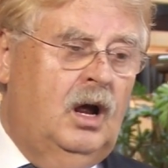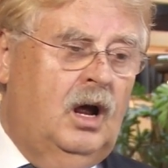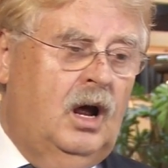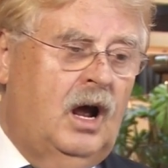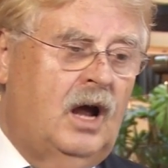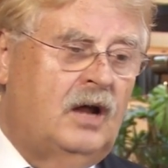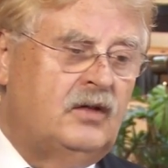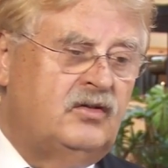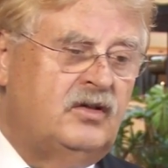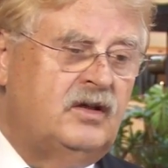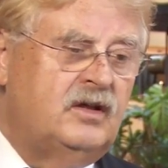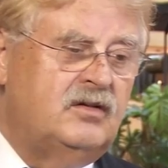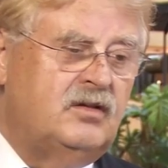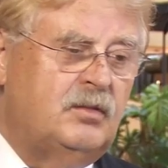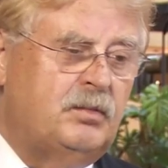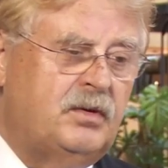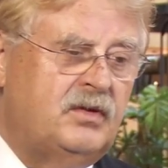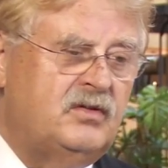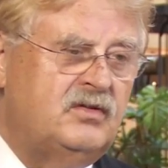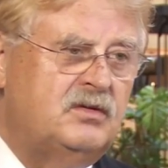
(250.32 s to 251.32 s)
I think the
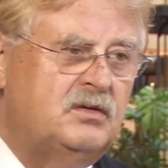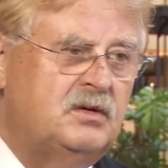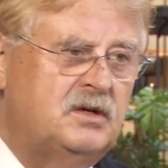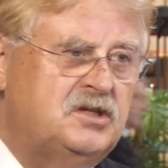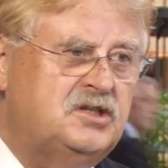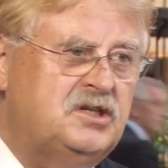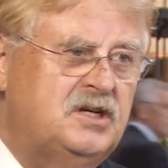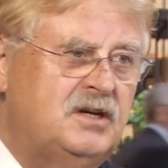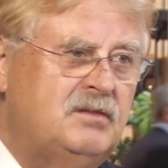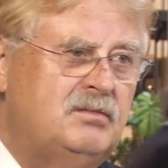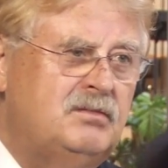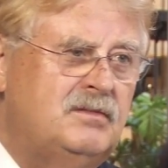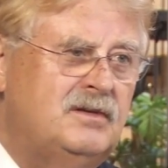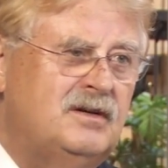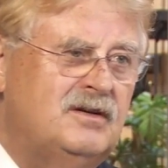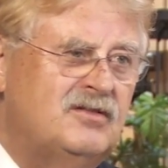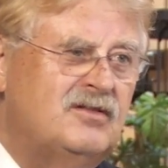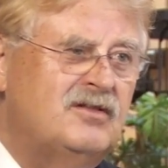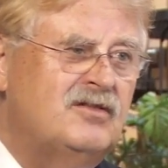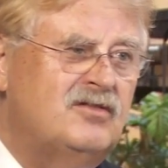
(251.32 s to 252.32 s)
present regime
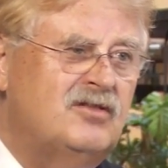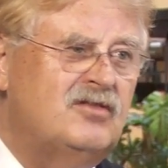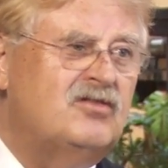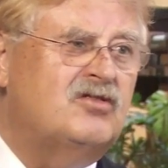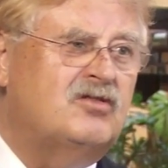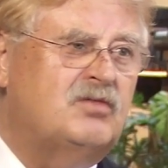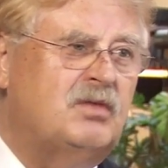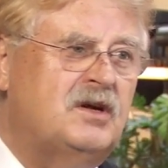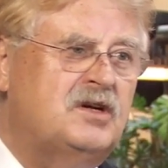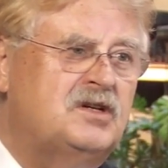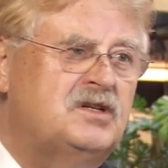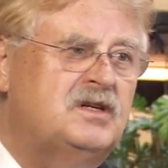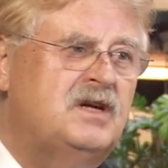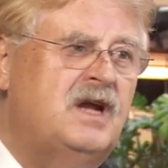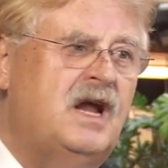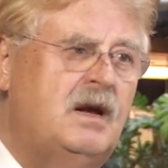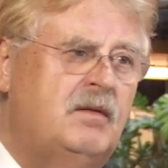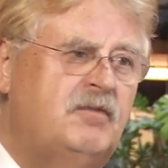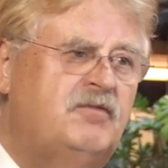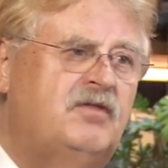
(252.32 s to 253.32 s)
is in this question
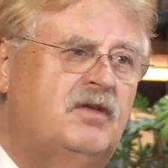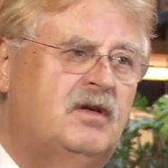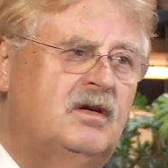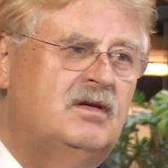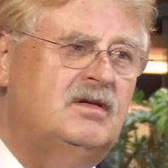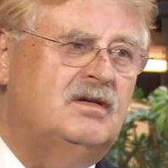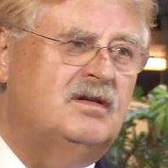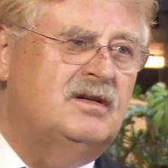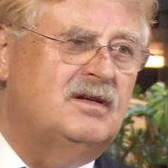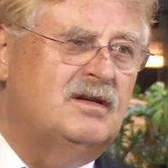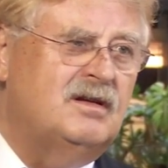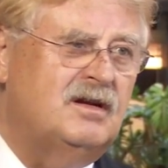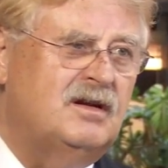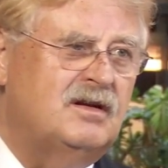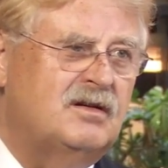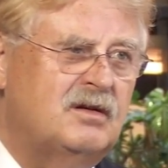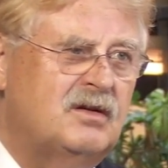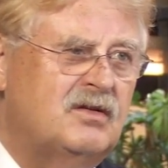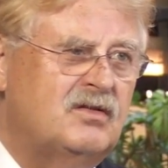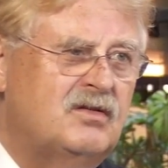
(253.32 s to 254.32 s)
helpful and
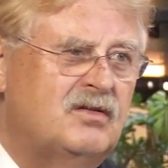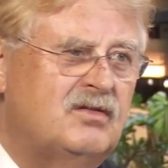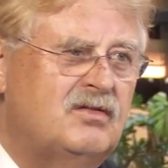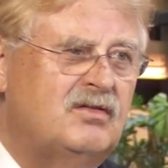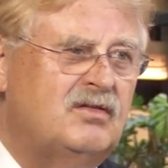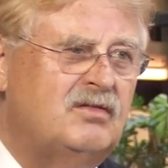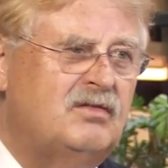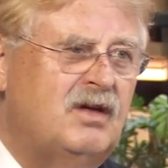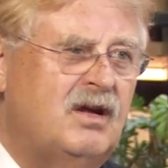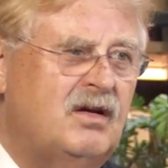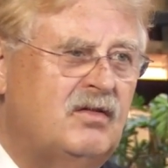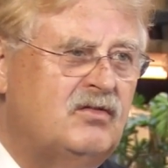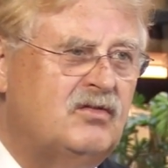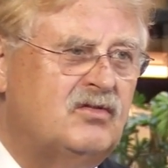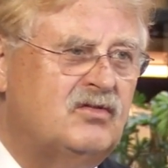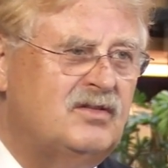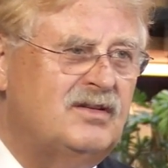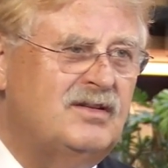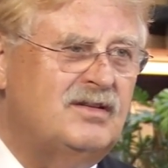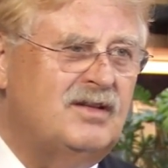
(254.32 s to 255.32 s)
interesting. And we have to
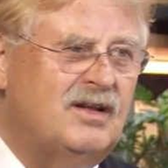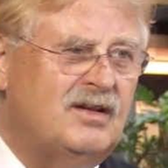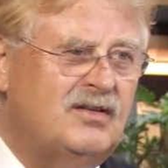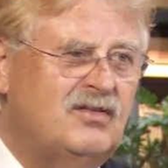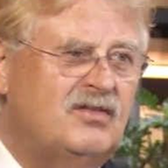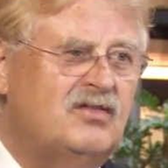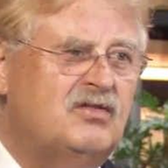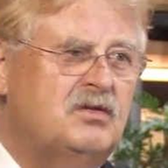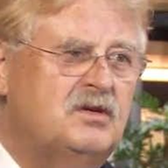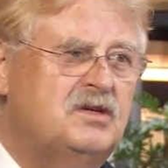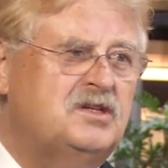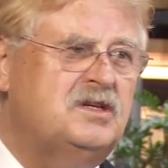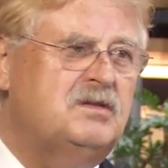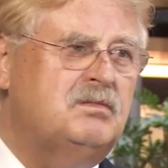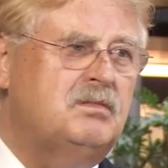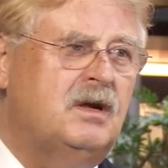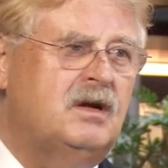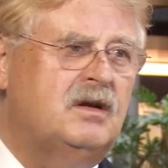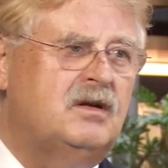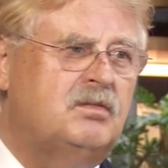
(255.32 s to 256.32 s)
see that this
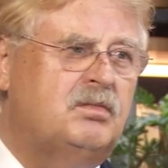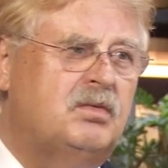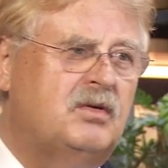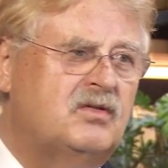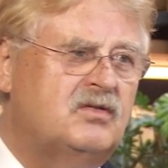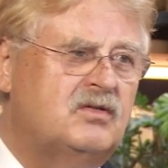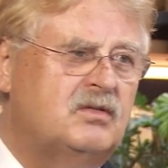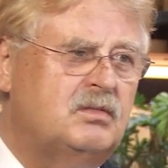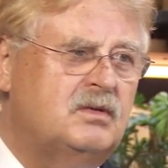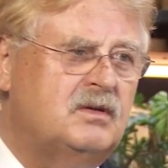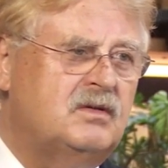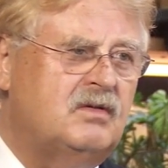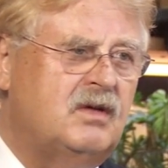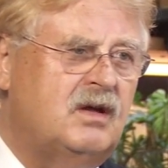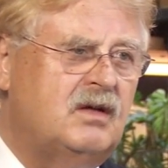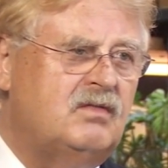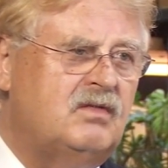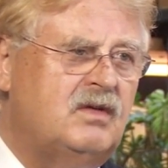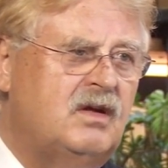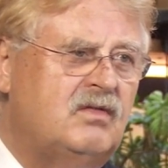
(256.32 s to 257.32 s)
regime made it possible
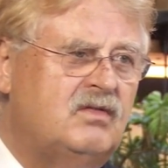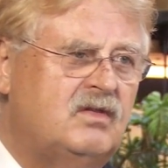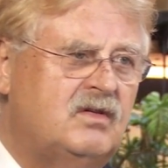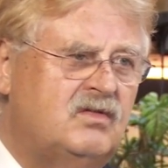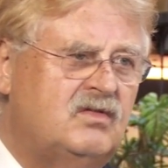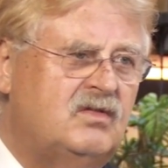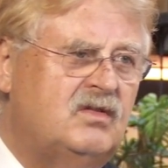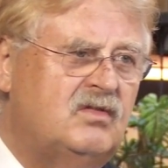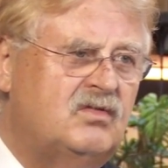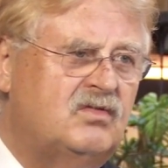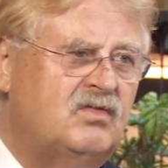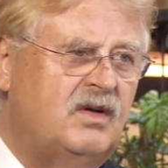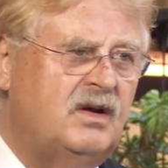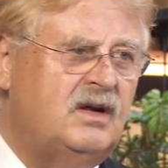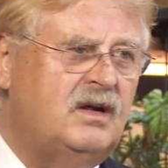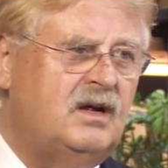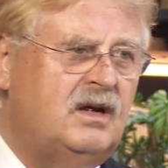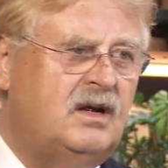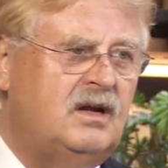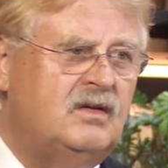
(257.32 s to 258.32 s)
that we have this
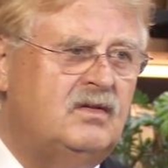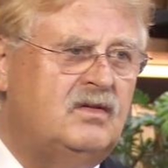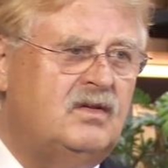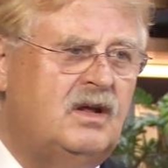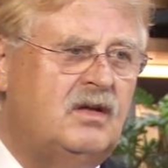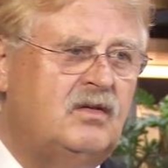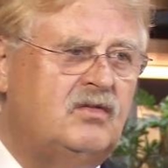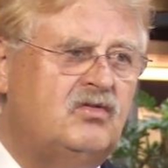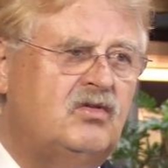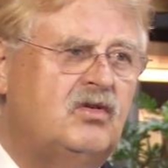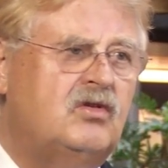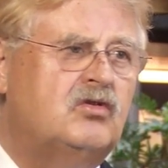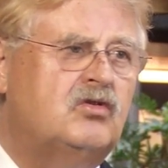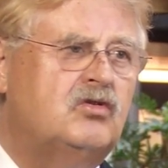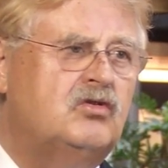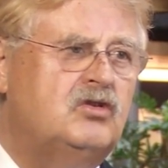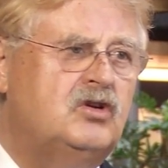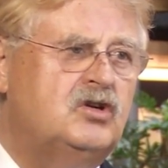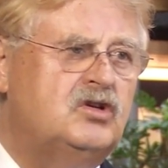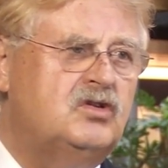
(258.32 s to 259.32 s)
ceasefire and that certain
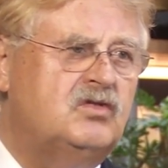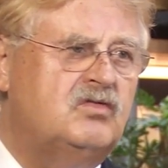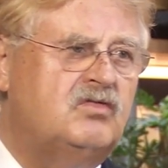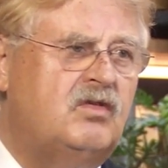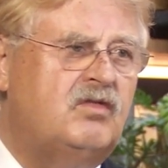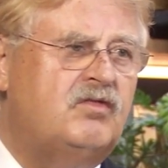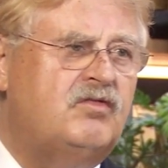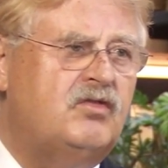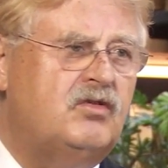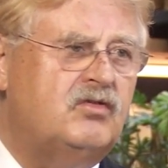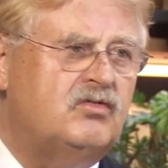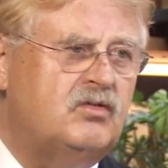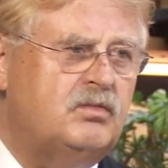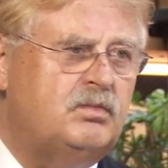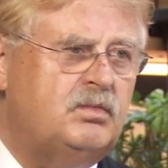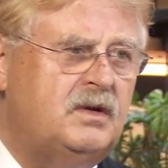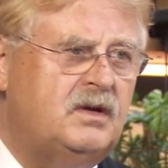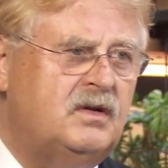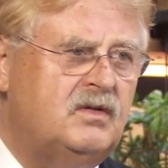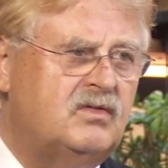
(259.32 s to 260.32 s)
conditions for further
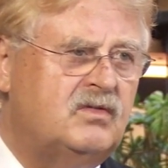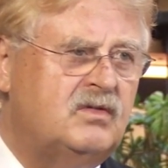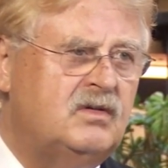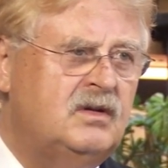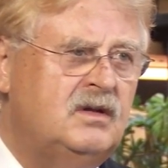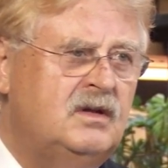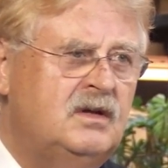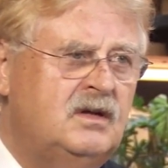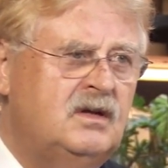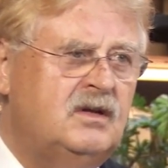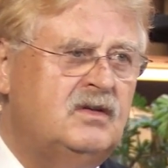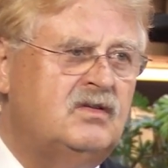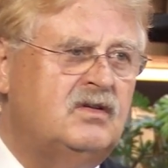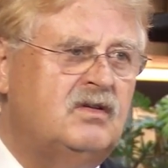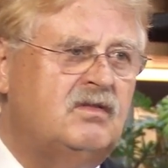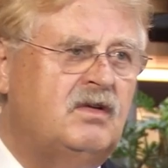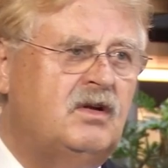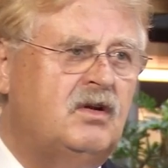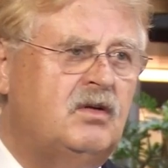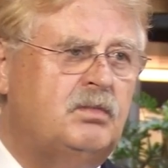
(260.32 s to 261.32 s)
peace is
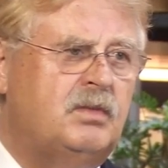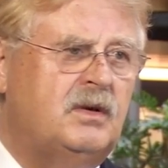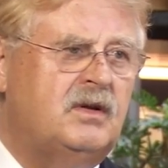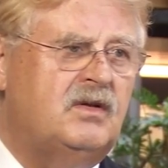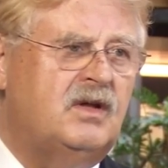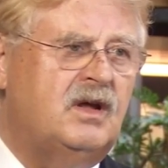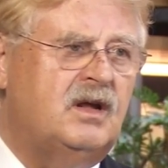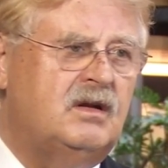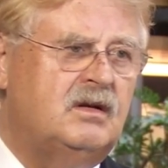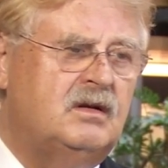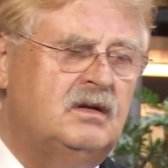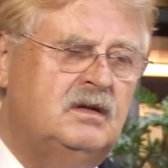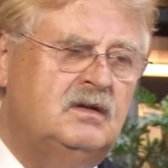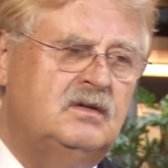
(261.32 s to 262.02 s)
developed by that.